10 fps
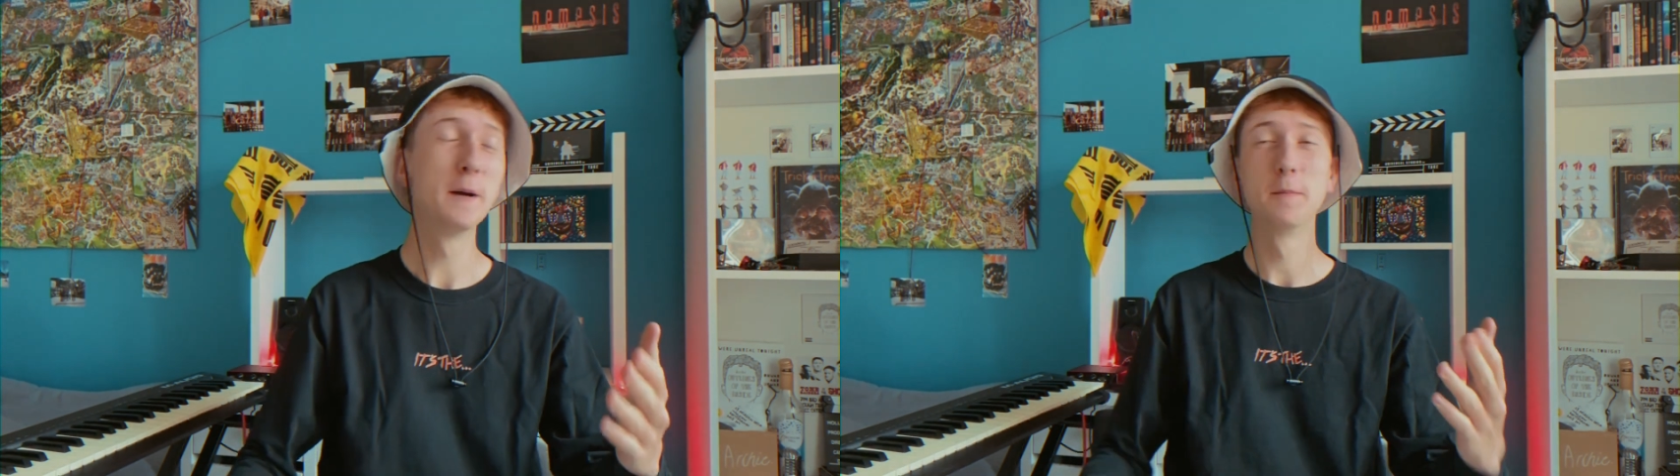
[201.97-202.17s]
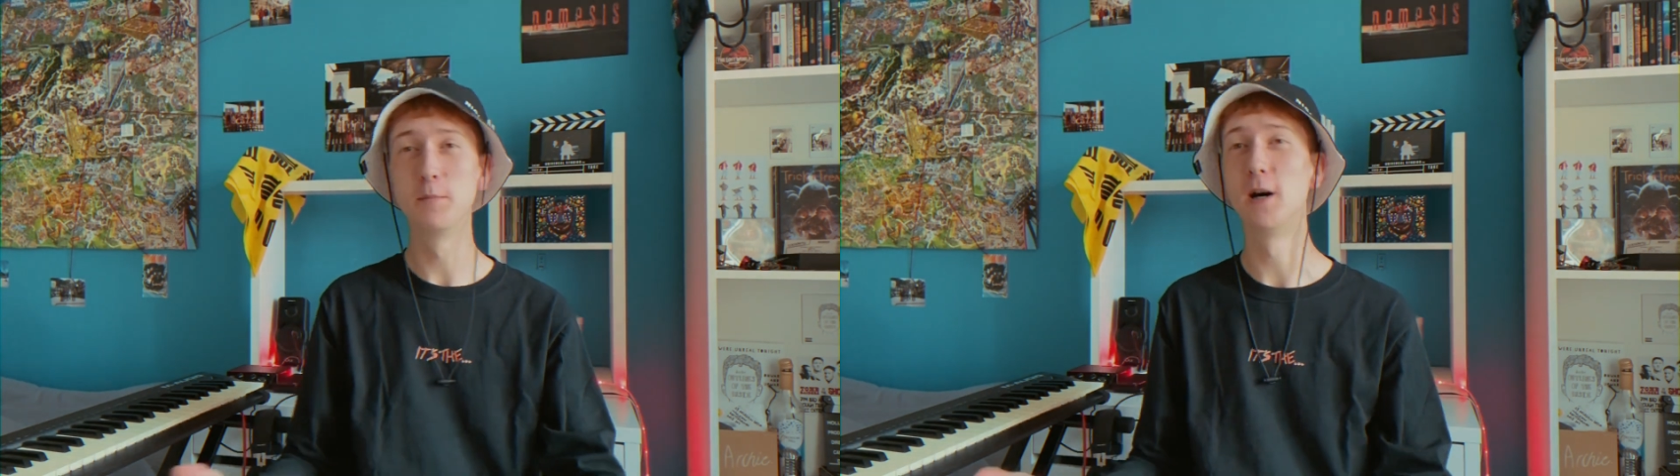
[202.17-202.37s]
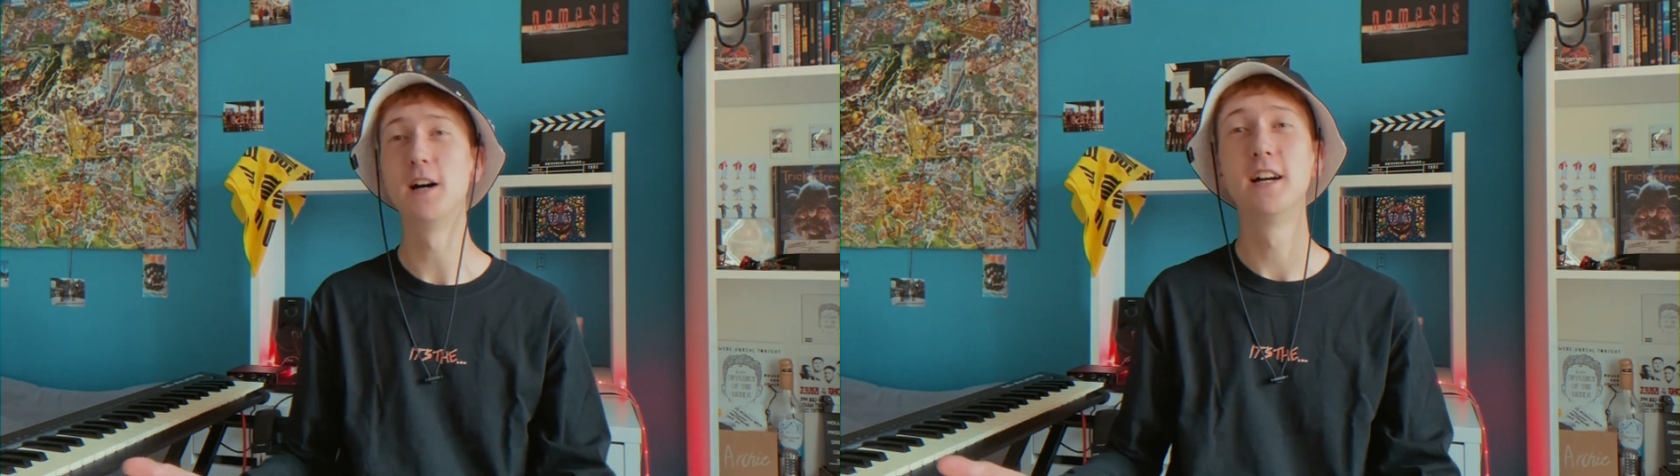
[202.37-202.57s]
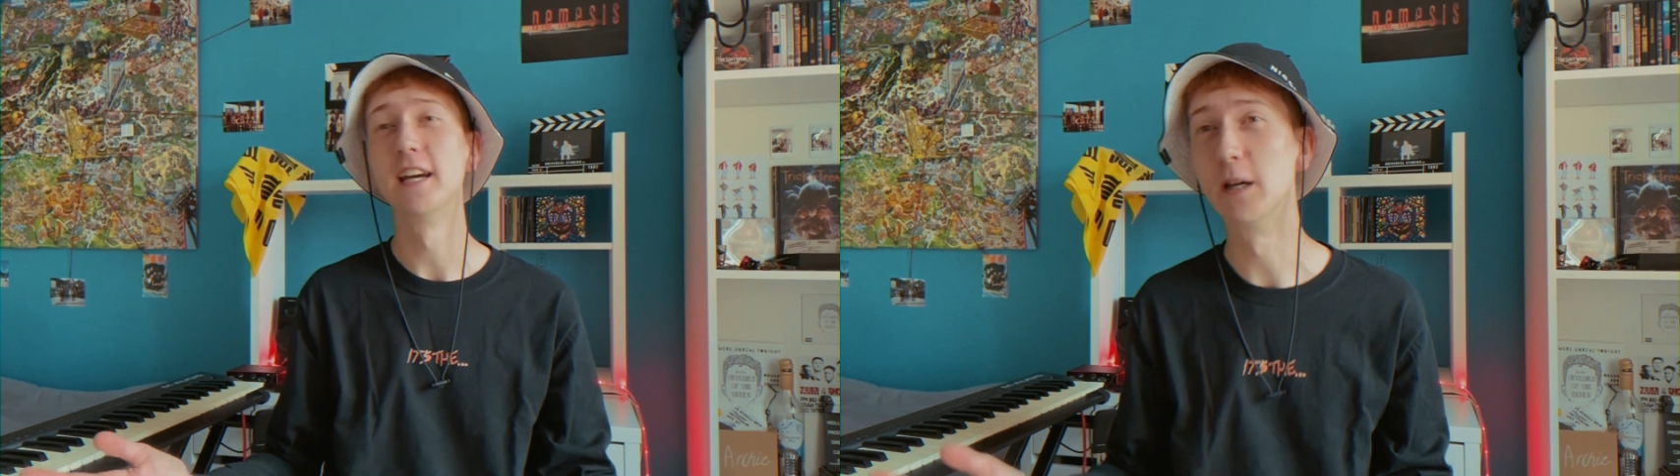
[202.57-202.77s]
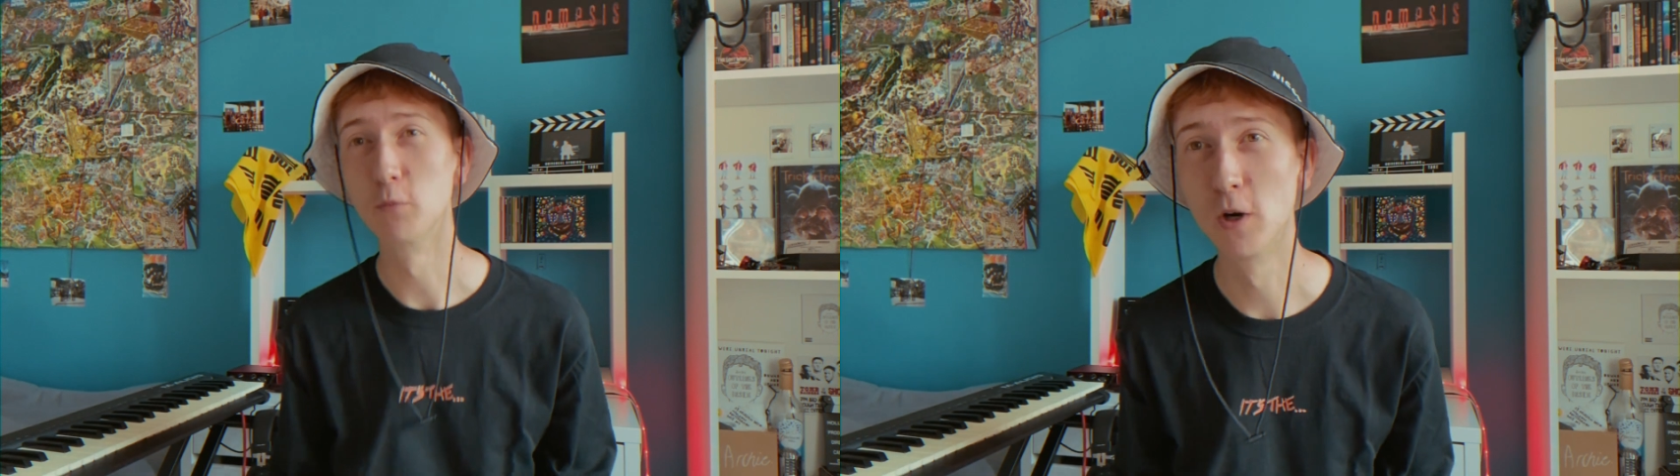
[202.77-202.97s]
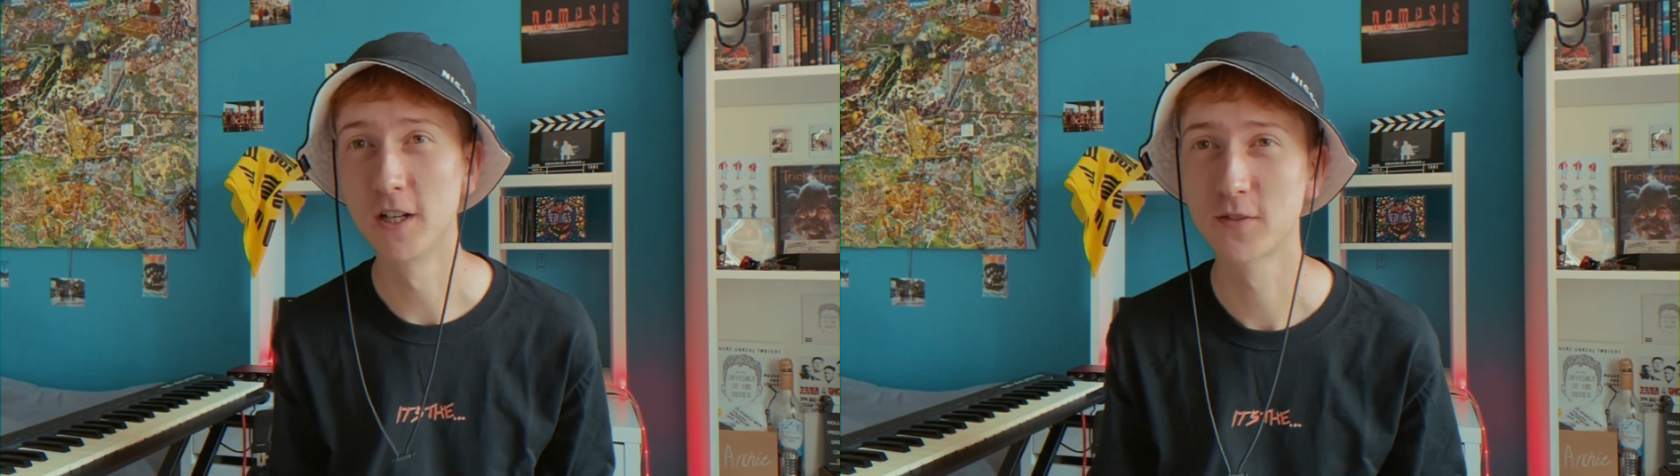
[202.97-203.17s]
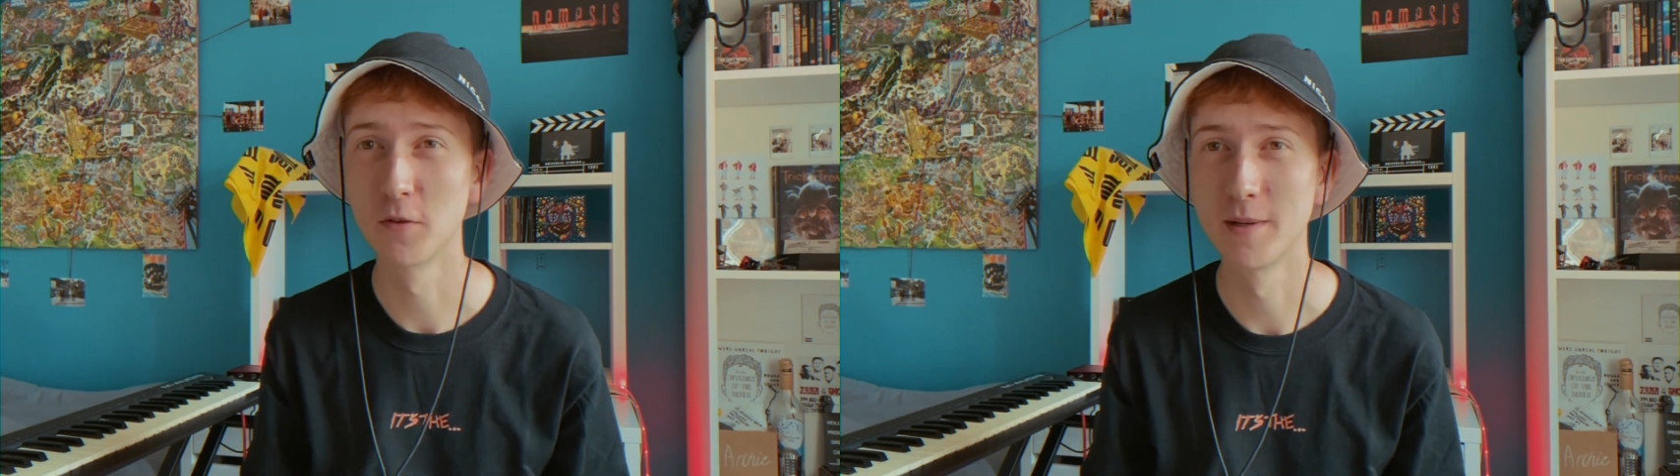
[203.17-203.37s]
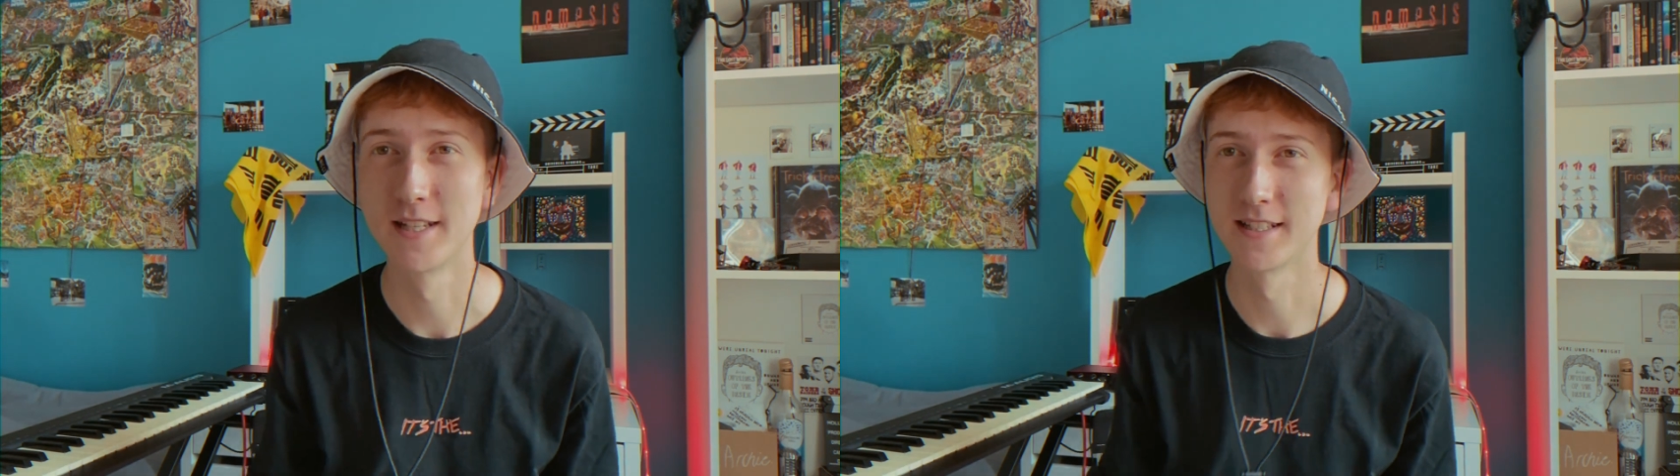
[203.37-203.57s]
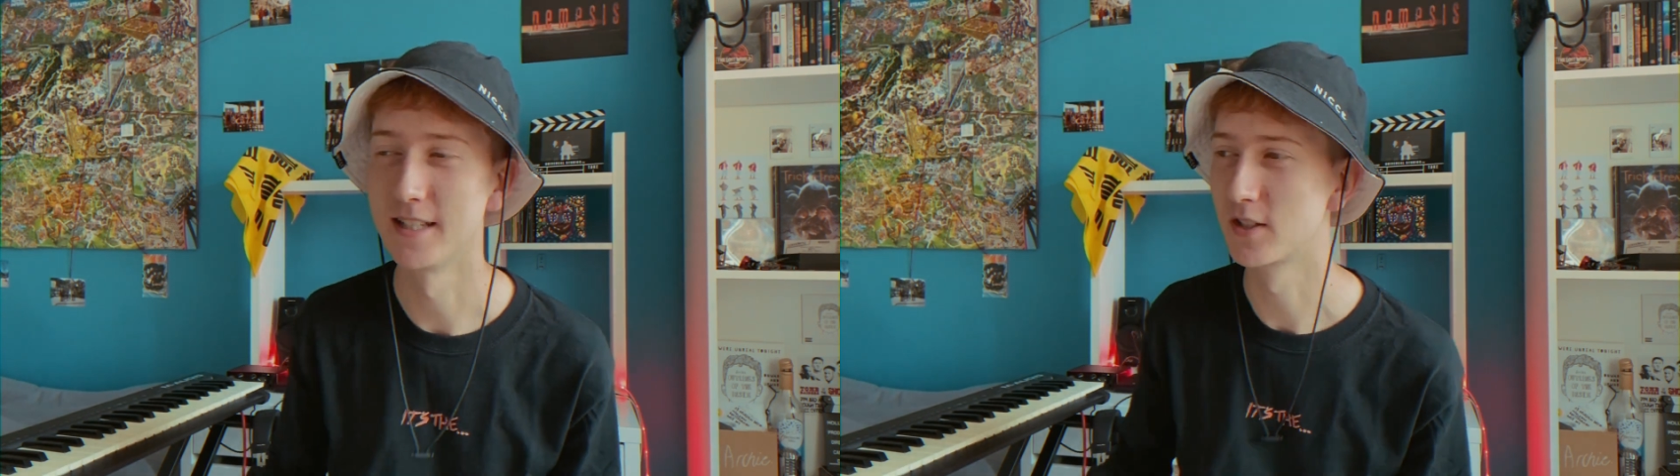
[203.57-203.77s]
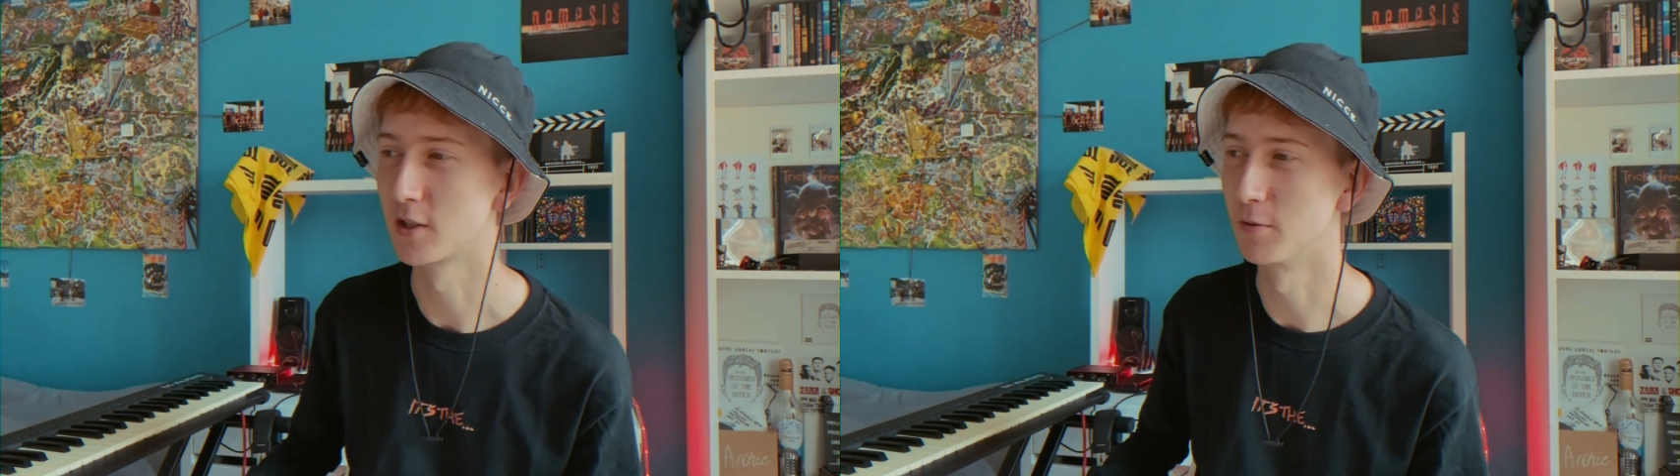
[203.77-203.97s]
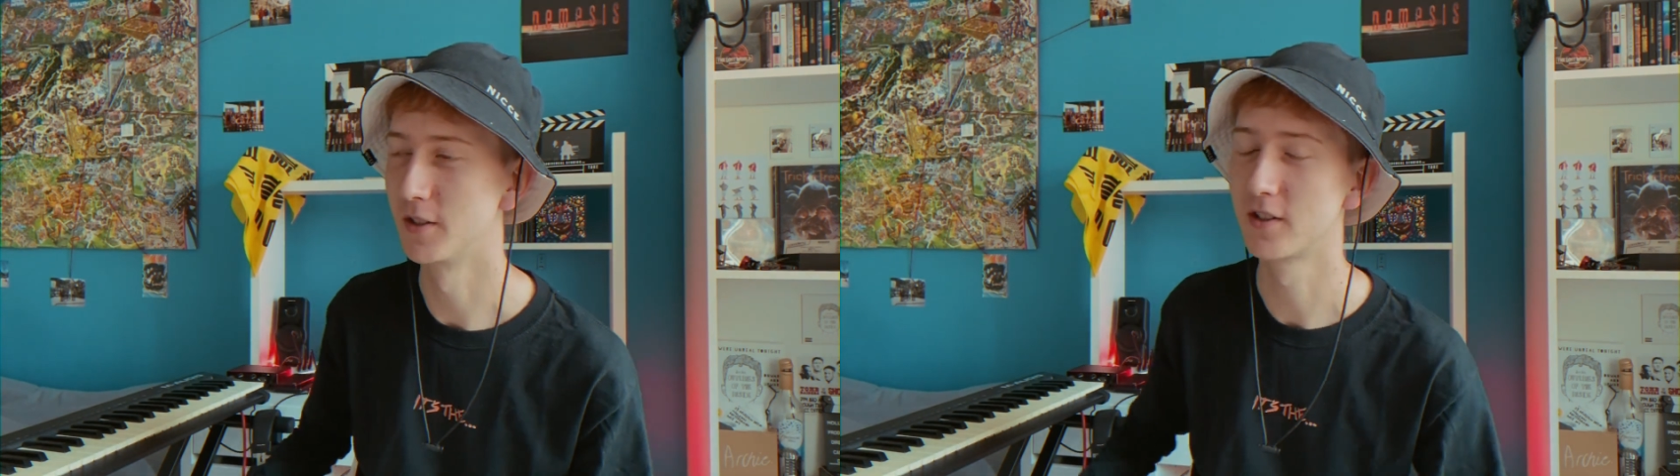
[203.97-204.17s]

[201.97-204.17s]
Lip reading: but it worked for me as an instrument.